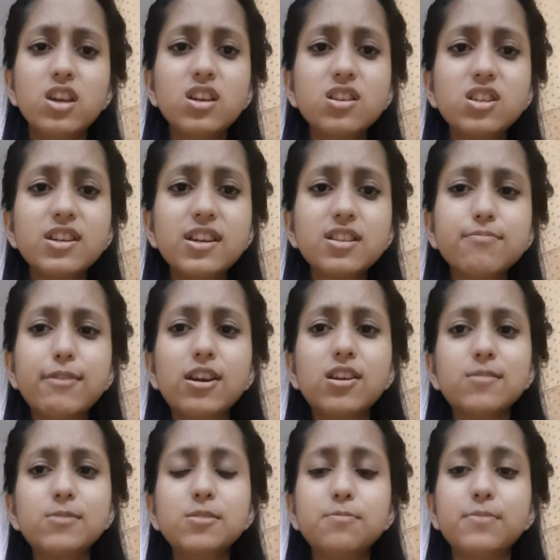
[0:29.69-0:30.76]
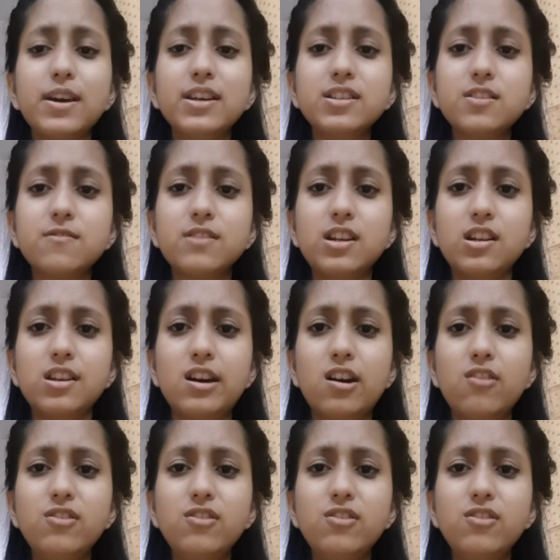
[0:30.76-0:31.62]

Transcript: She has become her best friend now.